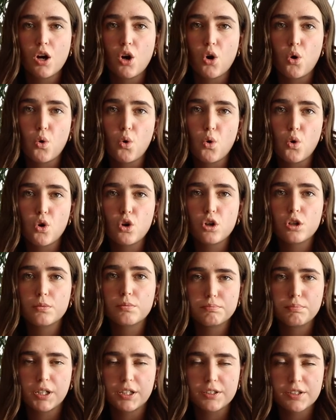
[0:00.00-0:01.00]
or
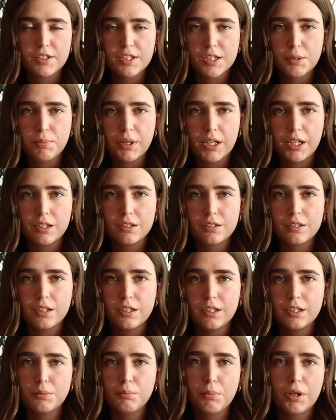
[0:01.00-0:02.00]
participate
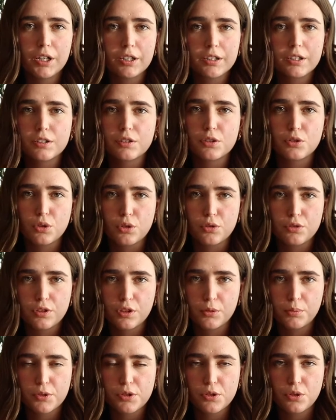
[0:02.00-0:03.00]
in market growth
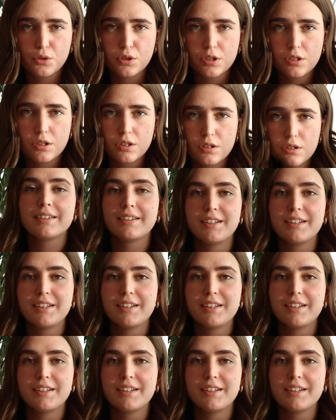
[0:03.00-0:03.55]
opportunities.